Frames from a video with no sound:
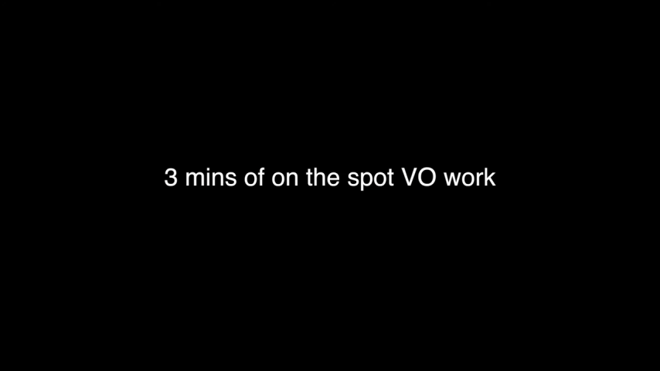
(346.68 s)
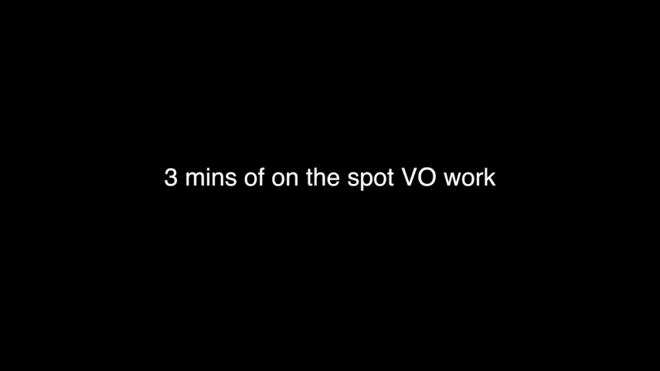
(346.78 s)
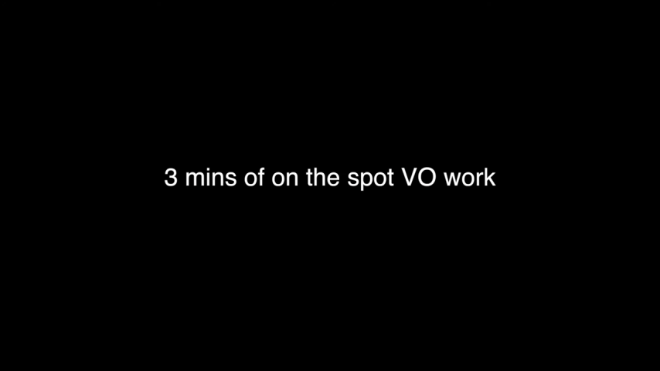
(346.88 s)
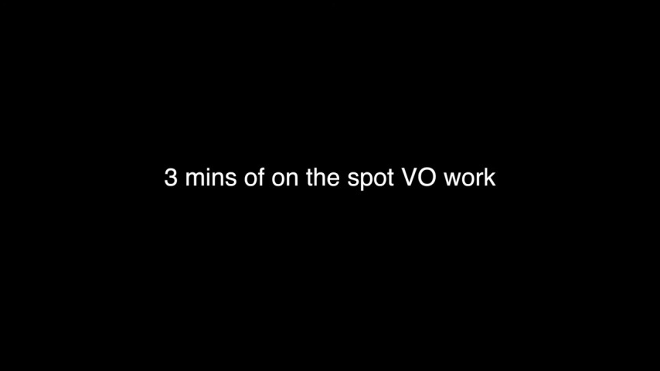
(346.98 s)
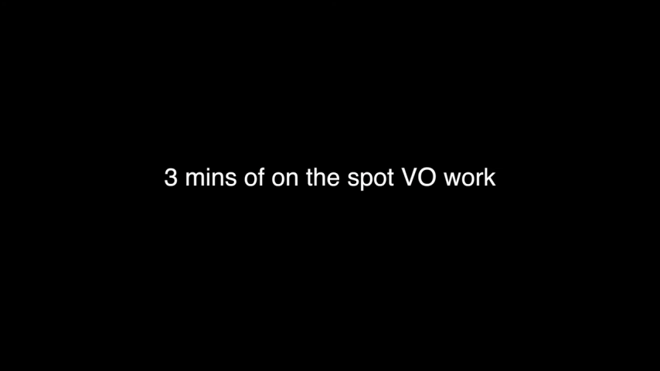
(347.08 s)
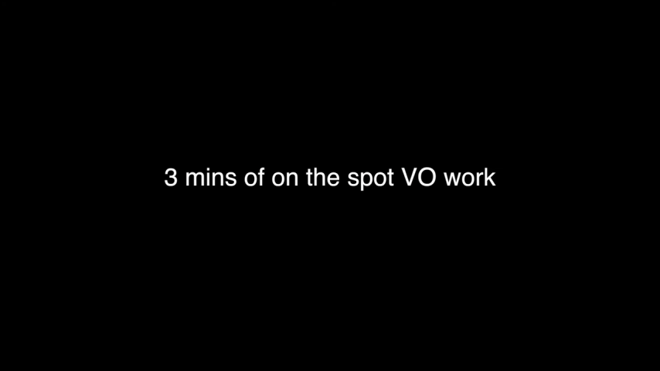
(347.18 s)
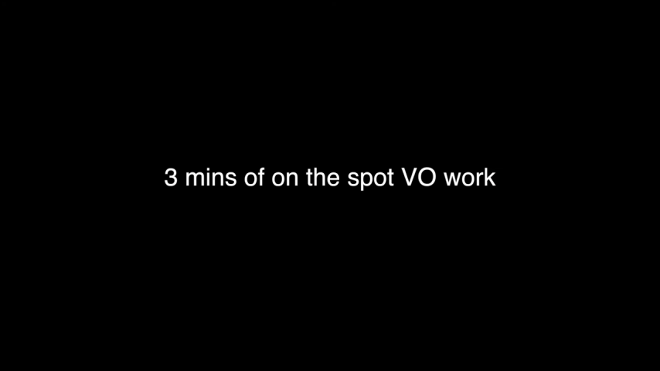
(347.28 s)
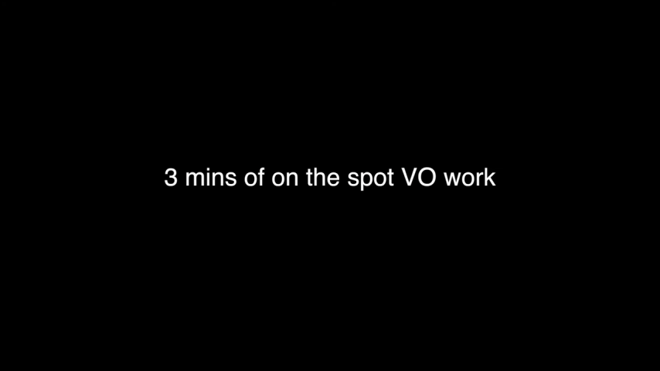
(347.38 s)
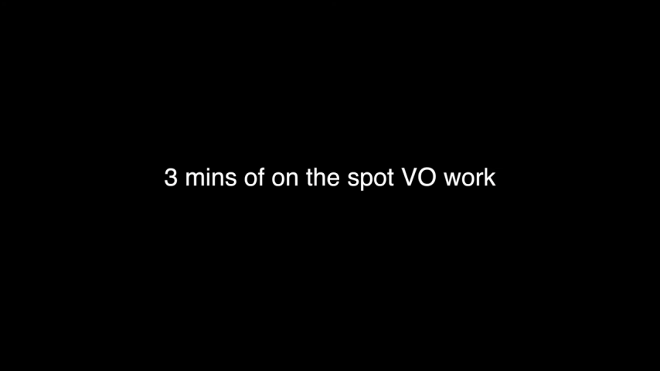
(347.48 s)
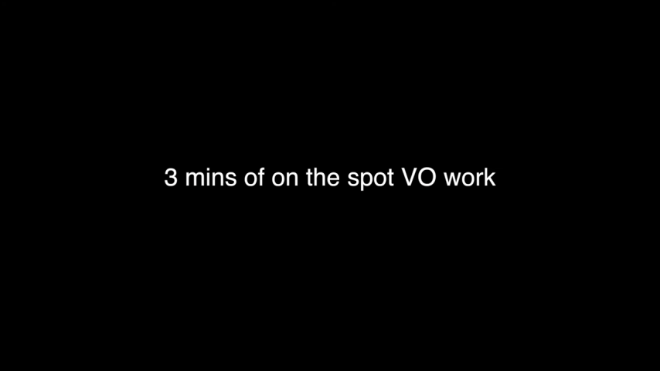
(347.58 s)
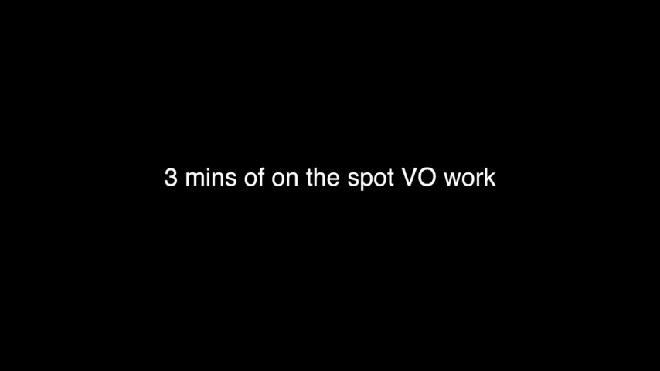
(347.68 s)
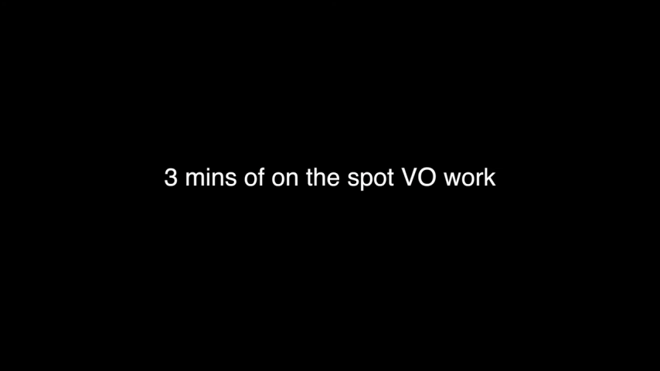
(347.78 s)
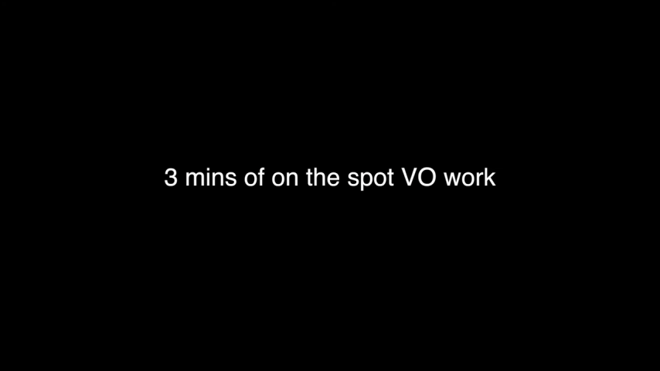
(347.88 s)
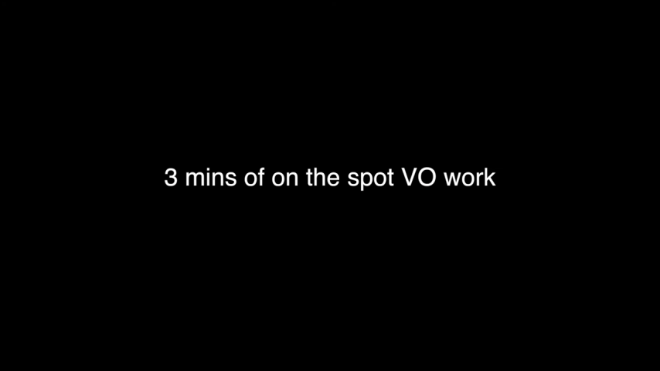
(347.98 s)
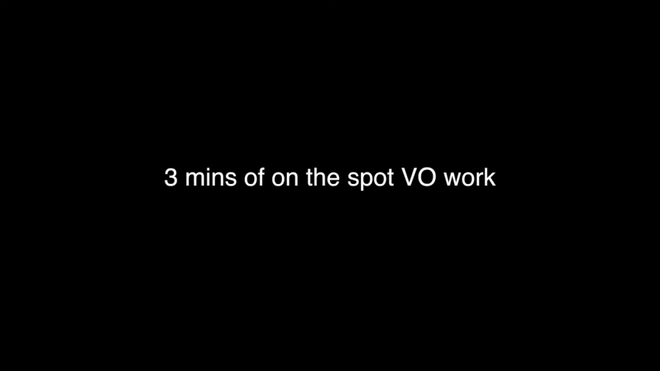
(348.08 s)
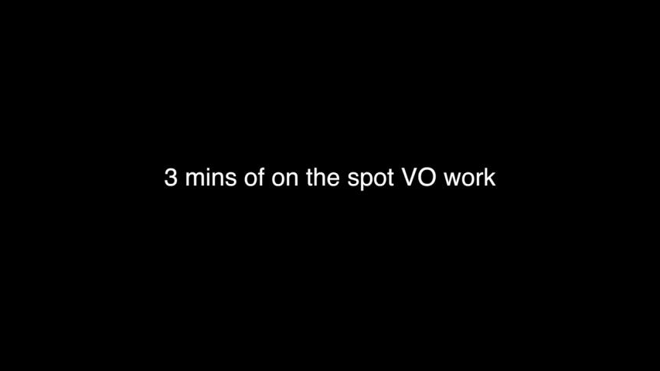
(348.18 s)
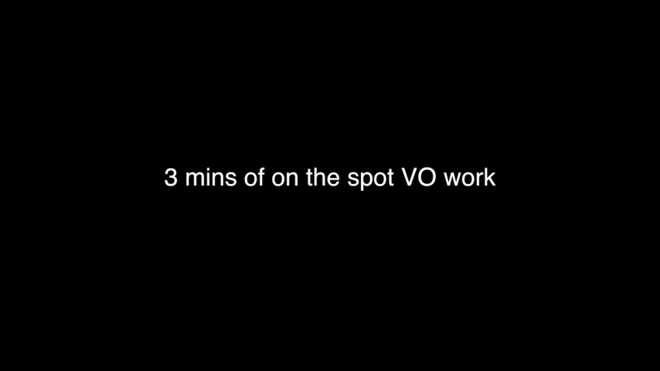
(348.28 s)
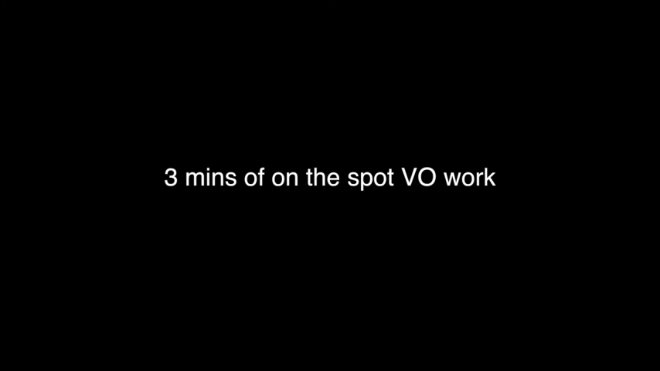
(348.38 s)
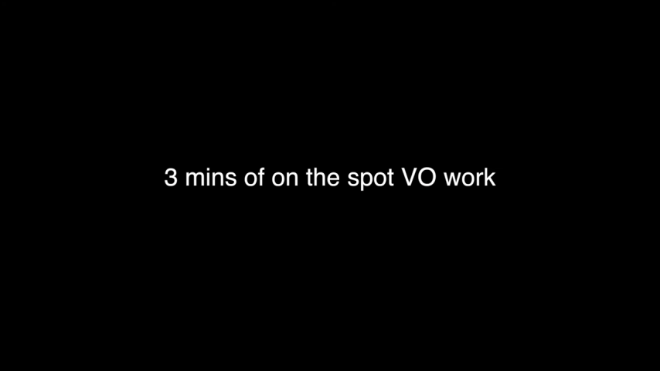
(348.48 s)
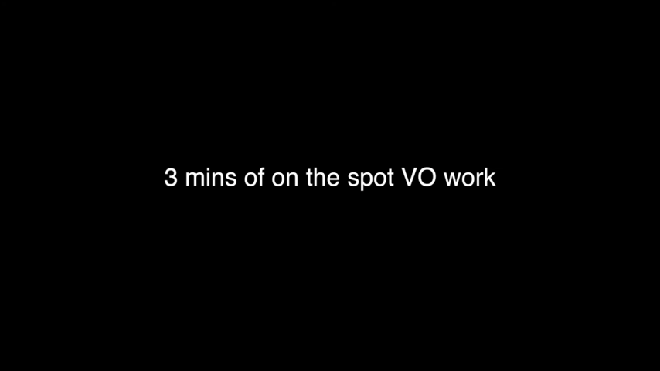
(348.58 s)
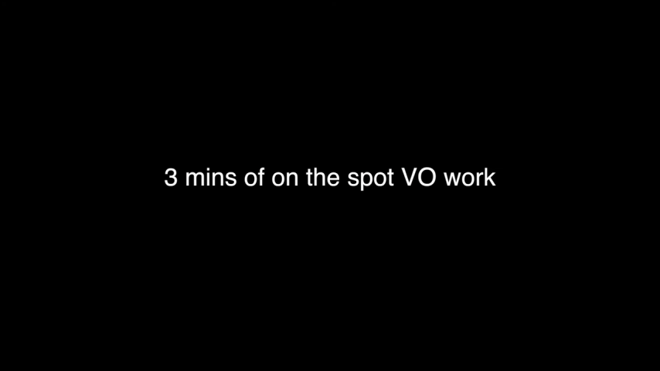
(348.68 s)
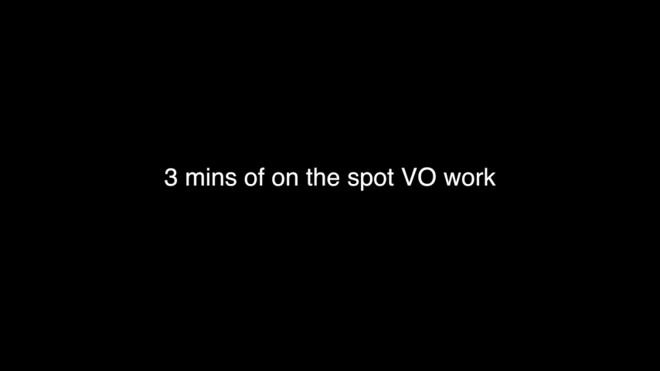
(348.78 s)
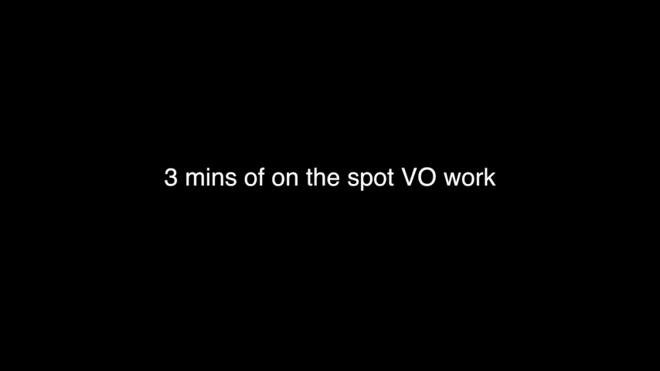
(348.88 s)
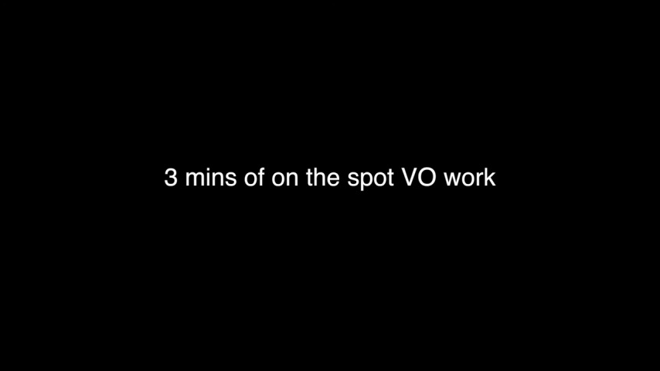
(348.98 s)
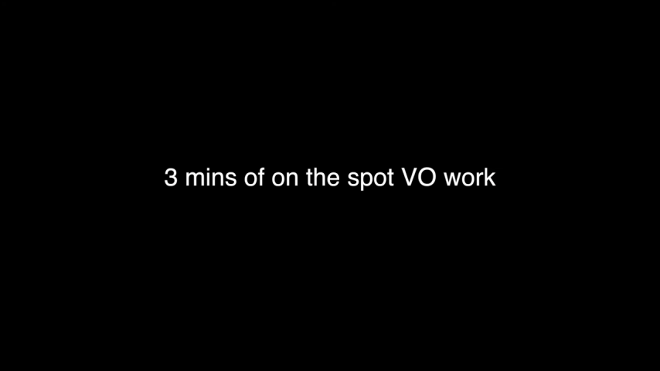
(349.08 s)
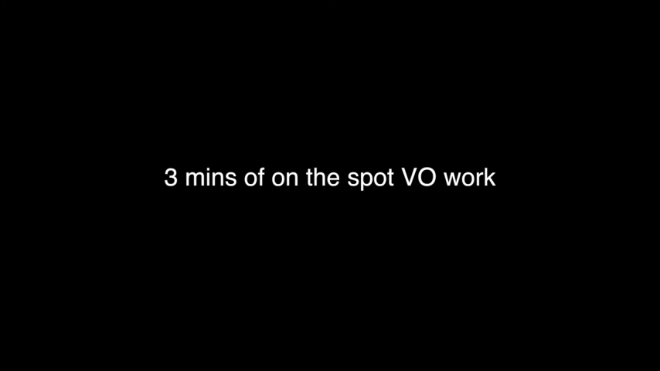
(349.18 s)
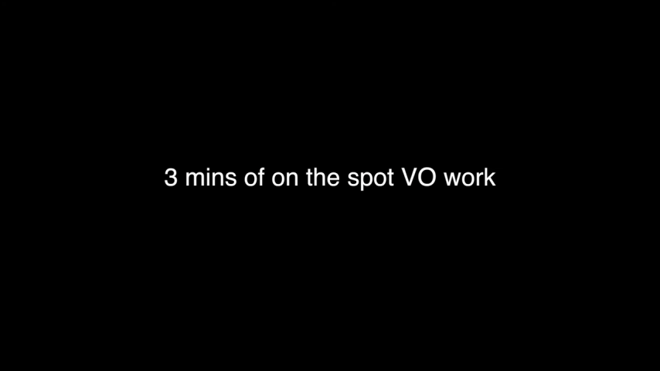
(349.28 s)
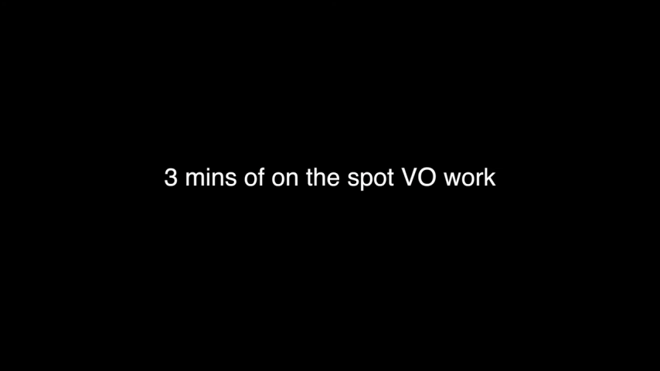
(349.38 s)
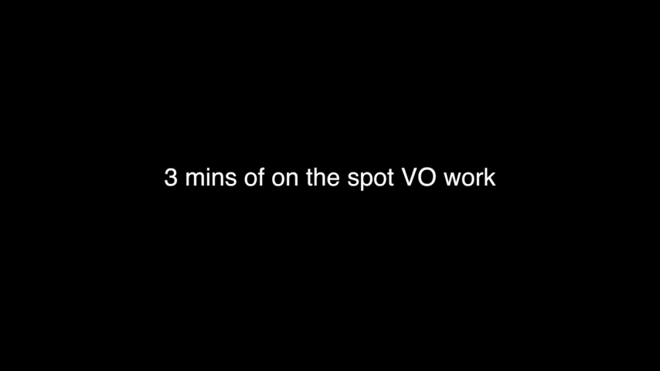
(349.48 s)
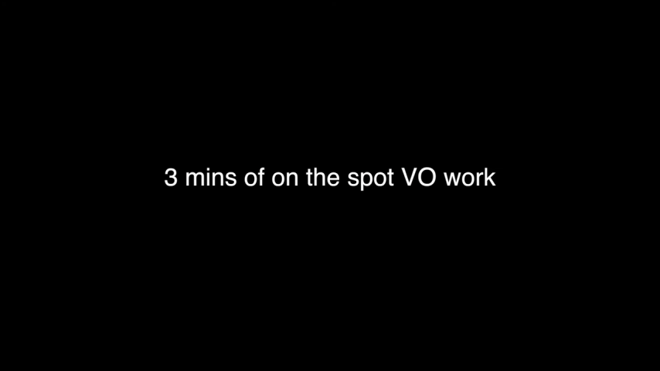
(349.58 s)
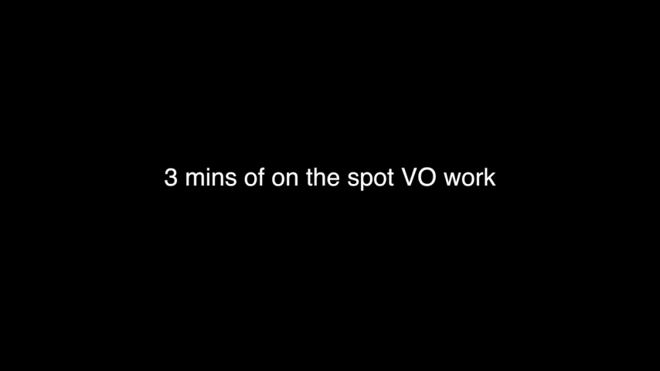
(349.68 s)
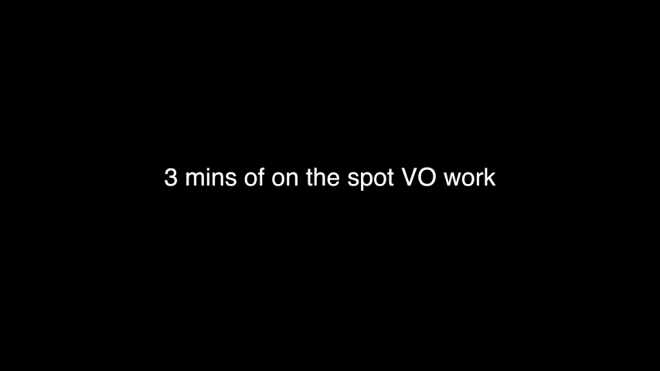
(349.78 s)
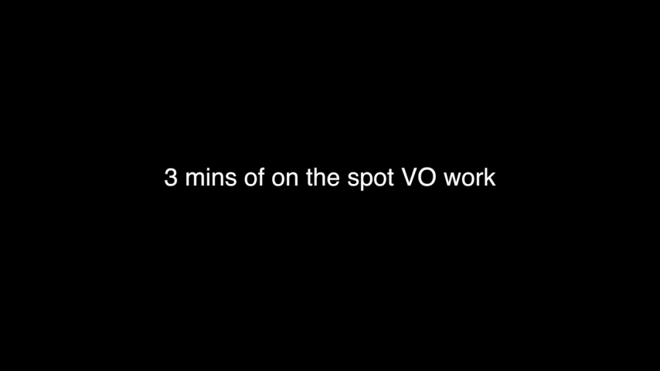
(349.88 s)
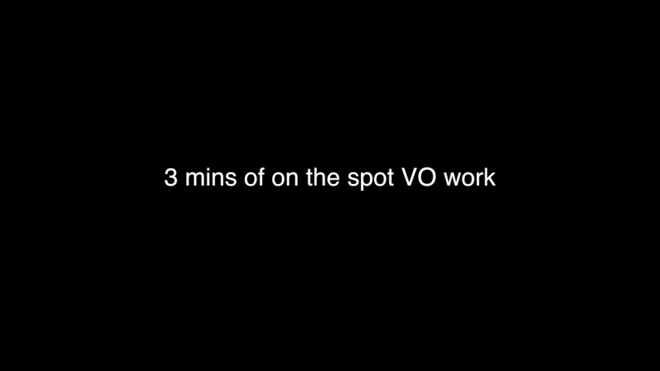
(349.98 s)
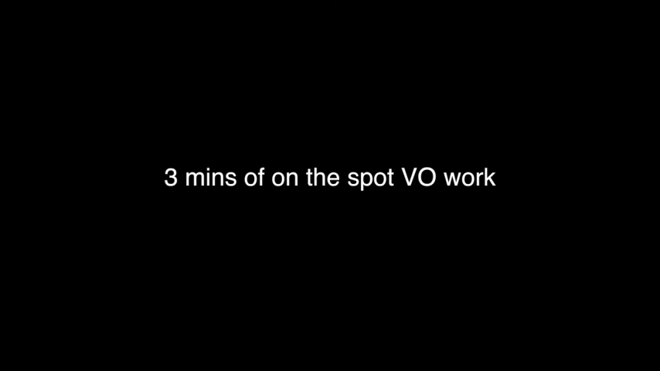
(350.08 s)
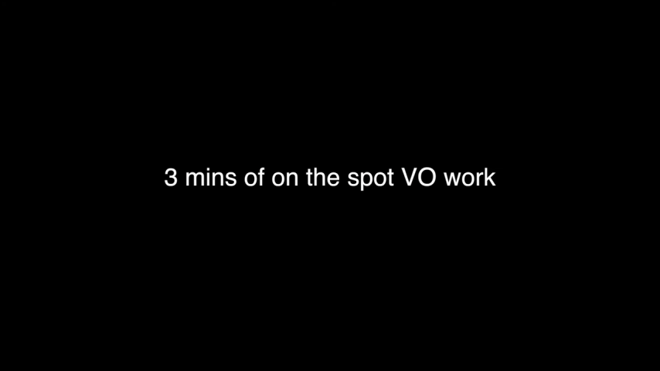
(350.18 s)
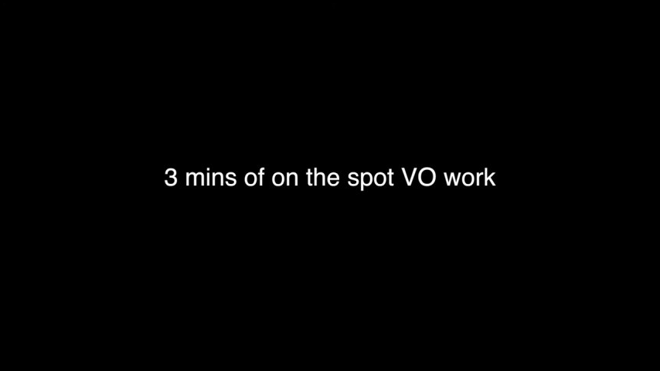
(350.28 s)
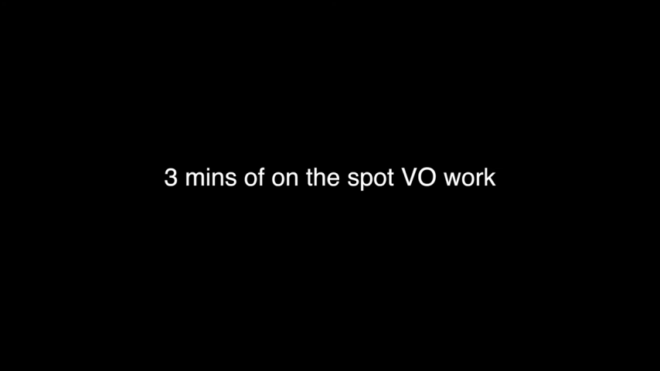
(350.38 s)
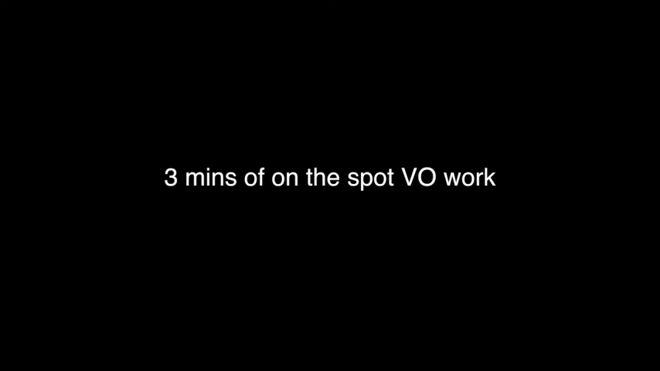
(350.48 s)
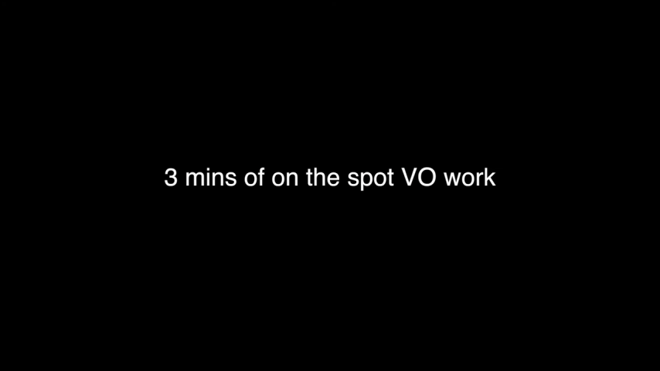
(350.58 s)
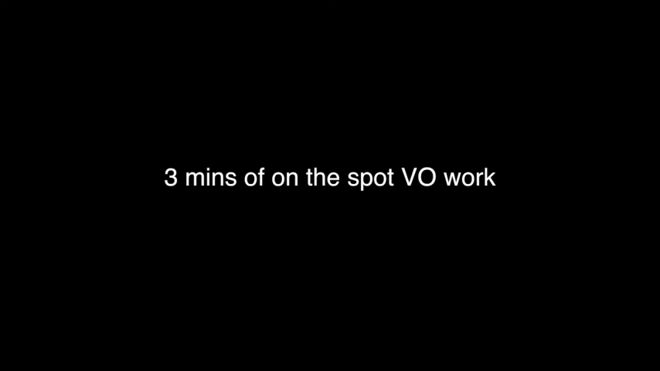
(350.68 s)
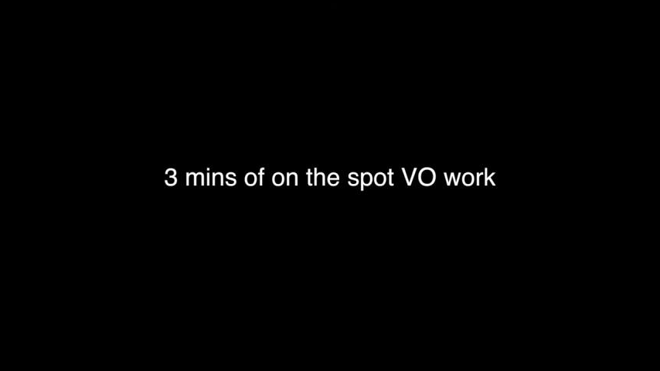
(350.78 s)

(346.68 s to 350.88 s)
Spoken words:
[unreadable: no face in view]